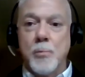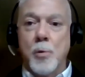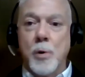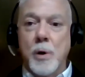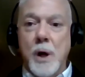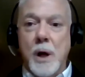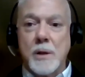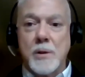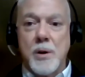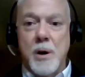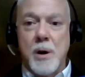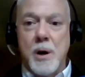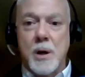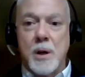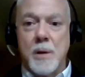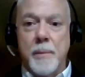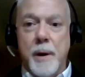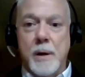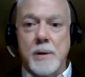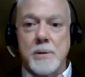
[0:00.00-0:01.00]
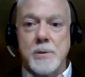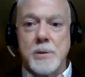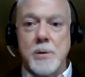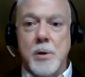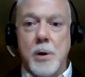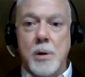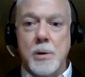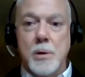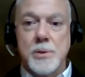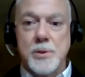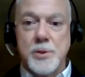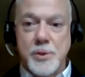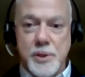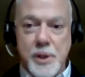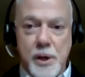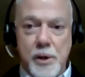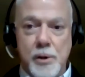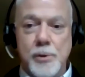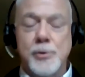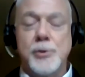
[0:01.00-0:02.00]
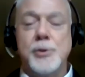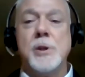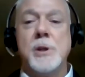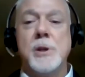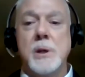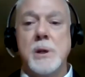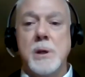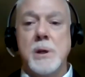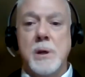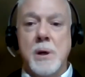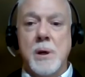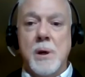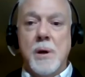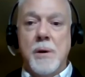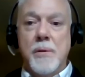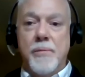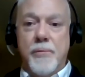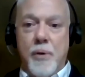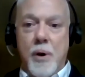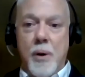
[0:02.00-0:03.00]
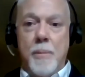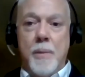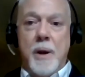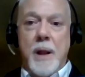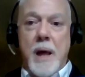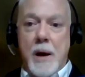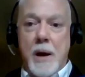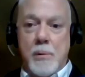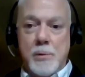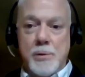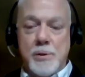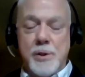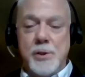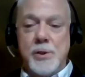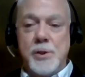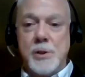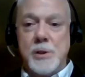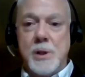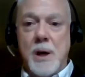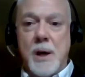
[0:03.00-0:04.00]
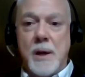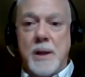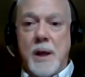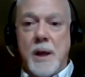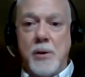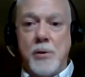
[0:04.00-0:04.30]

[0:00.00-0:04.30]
We're not talking about synergy from an acquisition like that.